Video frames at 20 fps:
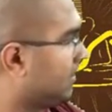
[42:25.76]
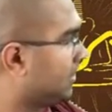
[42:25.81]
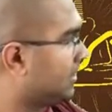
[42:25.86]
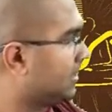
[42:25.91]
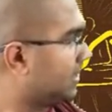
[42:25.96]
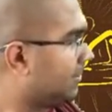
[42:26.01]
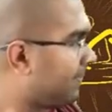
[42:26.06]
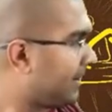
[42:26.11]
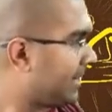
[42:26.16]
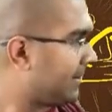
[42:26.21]

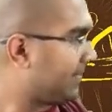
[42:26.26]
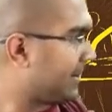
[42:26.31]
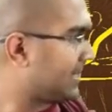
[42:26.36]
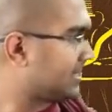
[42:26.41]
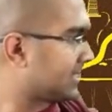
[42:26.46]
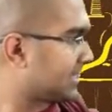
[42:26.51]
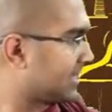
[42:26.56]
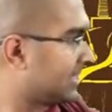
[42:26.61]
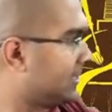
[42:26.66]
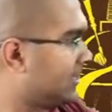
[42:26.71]
Yeah,
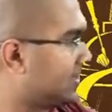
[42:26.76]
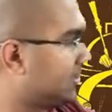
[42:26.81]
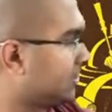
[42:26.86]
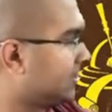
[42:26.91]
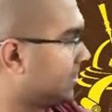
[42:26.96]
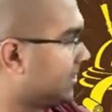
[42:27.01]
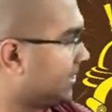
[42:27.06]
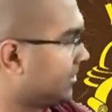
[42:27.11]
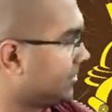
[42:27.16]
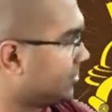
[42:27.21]
paripachaka
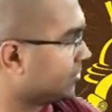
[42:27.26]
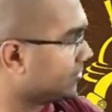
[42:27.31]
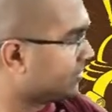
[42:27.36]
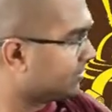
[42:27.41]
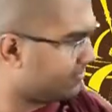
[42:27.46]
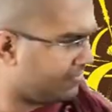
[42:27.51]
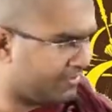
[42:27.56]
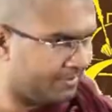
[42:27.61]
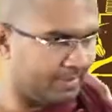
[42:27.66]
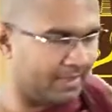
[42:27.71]
Tejo,
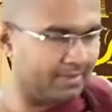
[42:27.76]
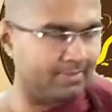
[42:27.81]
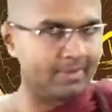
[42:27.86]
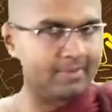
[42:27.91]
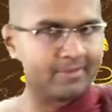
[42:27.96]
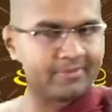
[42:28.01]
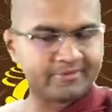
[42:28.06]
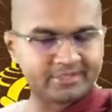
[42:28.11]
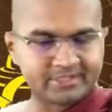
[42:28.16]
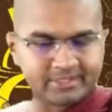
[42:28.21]
if my
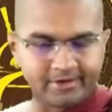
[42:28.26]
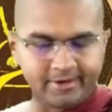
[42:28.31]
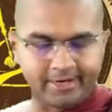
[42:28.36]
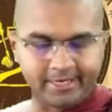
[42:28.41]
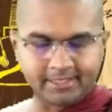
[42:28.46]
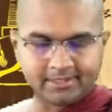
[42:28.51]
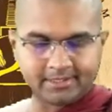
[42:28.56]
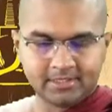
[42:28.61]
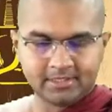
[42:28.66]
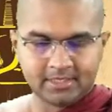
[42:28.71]
memory was
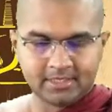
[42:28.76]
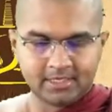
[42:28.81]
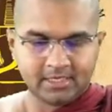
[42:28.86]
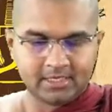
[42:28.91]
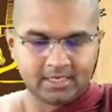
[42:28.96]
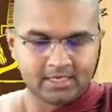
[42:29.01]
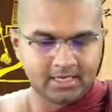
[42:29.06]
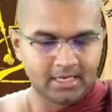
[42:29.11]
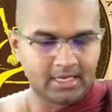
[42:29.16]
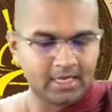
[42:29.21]
correct.
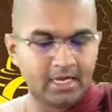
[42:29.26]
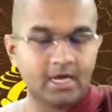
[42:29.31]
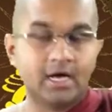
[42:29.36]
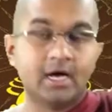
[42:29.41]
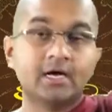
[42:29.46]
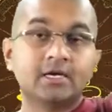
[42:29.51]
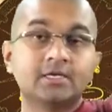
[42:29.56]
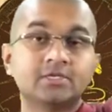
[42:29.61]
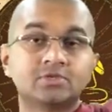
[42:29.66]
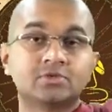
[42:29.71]

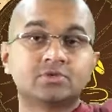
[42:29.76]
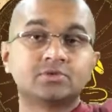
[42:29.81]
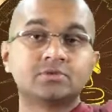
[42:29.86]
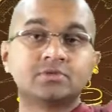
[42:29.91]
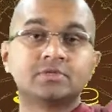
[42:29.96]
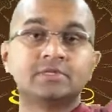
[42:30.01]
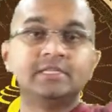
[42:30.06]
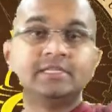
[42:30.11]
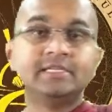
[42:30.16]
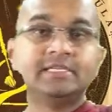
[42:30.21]
Uh,
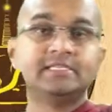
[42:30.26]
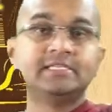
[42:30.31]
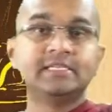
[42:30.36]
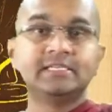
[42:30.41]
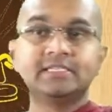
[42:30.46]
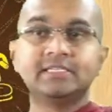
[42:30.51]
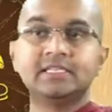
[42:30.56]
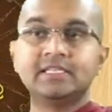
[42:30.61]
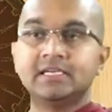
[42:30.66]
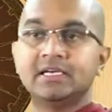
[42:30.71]
this
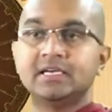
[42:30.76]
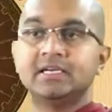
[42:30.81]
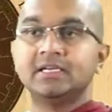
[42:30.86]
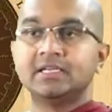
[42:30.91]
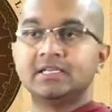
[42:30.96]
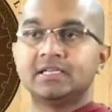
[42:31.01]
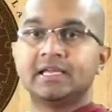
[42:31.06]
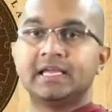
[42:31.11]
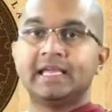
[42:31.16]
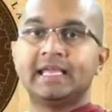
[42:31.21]
is the
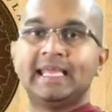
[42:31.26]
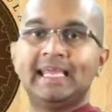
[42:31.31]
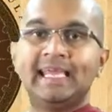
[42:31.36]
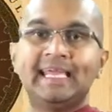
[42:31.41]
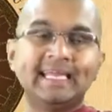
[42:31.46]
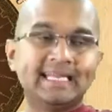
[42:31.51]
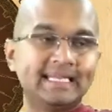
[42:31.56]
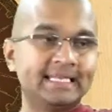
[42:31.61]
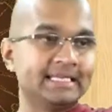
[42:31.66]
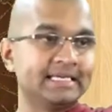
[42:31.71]

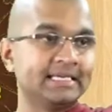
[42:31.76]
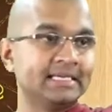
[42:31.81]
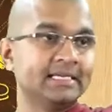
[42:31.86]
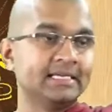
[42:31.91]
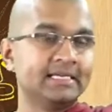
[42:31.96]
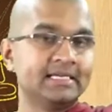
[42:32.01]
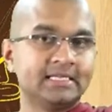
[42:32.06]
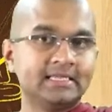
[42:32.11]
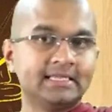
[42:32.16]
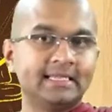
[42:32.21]
heat
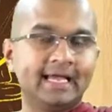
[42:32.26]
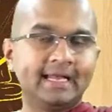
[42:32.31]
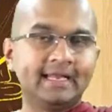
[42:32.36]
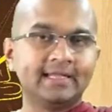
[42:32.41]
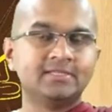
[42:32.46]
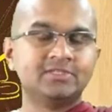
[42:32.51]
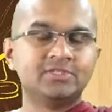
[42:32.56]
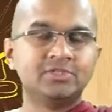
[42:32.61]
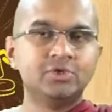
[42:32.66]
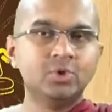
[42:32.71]
that
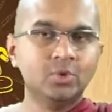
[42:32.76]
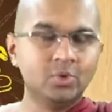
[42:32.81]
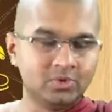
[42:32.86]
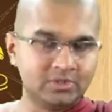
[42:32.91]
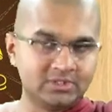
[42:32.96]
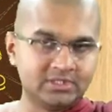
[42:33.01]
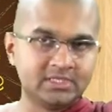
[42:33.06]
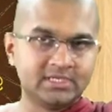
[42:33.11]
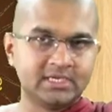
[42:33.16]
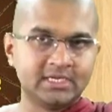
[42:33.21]
is
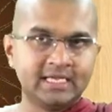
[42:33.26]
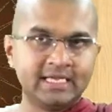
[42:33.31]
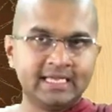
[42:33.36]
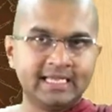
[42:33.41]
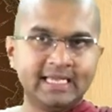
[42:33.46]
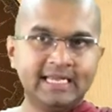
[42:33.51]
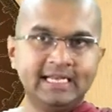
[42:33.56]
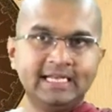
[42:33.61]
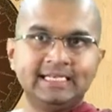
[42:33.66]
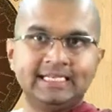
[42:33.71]
used
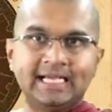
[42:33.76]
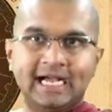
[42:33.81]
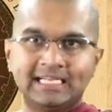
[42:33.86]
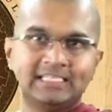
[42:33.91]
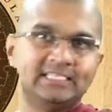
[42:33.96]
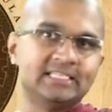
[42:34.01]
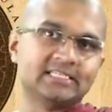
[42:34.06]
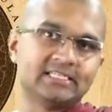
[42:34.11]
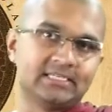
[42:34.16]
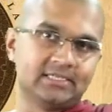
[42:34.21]
in
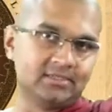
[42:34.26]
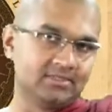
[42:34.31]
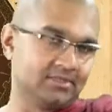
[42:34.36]
digestion.